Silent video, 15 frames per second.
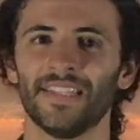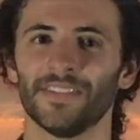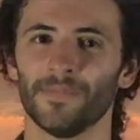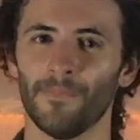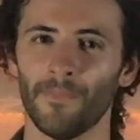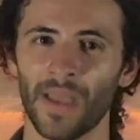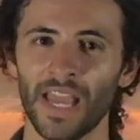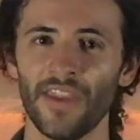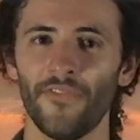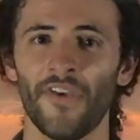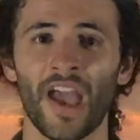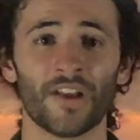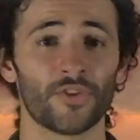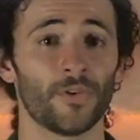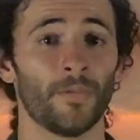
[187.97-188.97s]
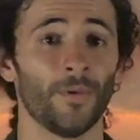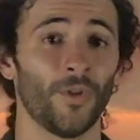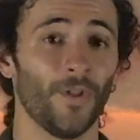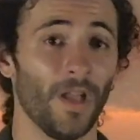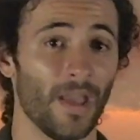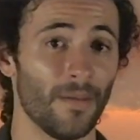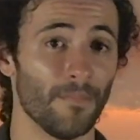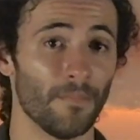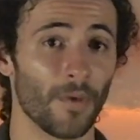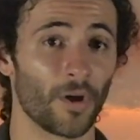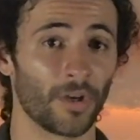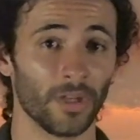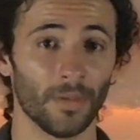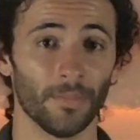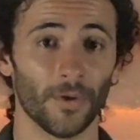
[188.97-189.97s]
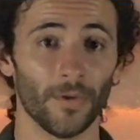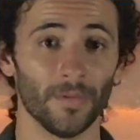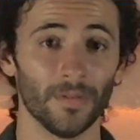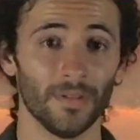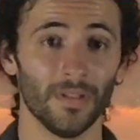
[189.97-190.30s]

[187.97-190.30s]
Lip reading: that's manufacturable and marketable,